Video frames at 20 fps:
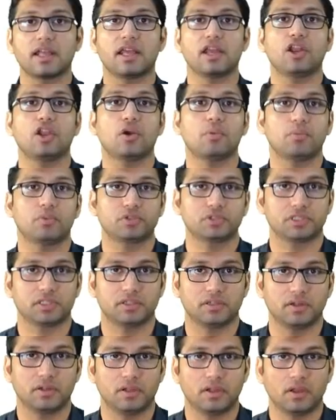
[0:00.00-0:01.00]
degree of
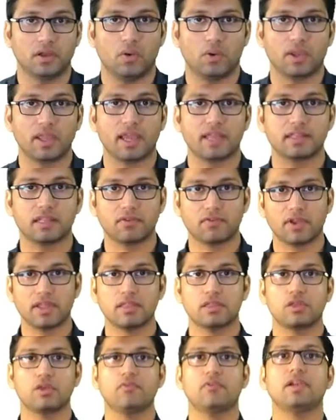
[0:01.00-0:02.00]
motion. Okay,
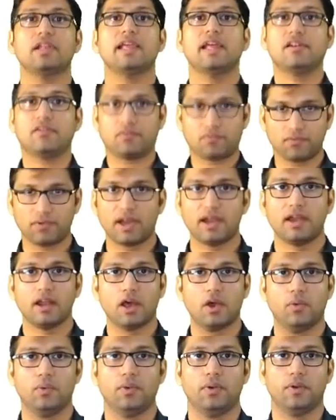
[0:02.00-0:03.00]
otherwise you will get fell
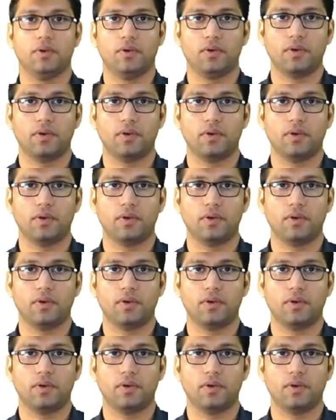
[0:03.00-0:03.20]
down.